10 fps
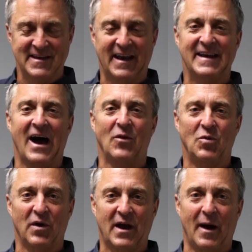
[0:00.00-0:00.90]
He can now
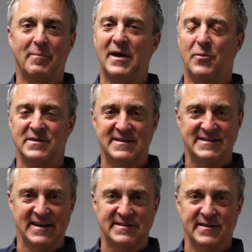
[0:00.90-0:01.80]
look up. He wasn't
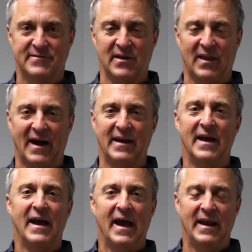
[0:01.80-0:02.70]
sensitive to light,
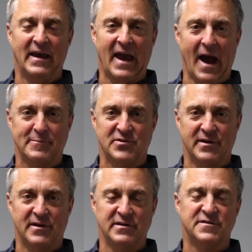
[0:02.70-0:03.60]
and he
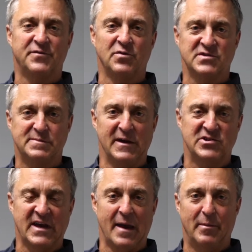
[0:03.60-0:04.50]
captured his full
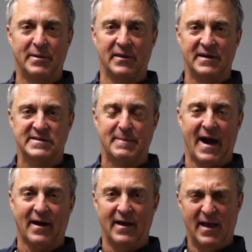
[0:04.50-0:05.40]
speech capabilities
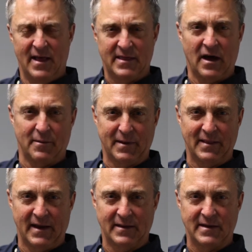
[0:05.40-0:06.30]
back. That'll be
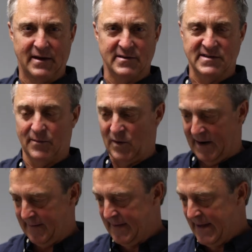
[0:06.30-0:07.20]
linked in here
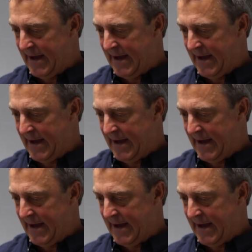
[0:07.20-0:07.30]
somewhere.